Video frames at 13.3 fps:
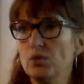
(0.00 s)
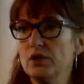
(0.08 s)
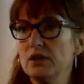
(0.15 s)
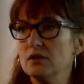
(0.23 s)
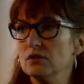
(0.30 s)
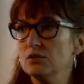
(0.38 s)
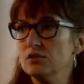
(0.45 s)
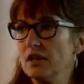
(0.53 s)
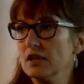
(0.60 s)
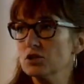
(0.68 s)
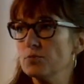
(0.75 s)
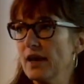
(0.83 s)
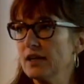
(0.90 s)
we could
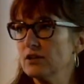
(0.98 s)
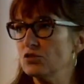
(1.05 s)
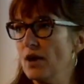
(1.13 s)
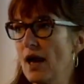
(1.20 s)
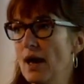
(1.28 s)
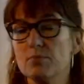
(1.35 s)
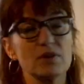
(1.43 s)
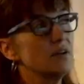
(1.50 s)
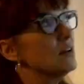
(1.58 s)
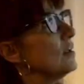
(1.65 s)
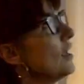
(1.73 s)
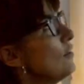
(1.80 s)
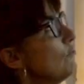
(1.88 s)
expect to
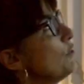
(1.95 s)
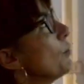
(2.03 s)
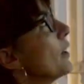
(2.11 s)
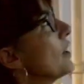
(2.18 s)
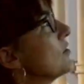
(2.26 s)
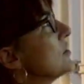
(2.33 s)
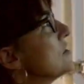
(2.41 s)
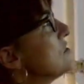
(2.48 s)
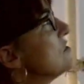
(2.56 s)
happen everywhere in the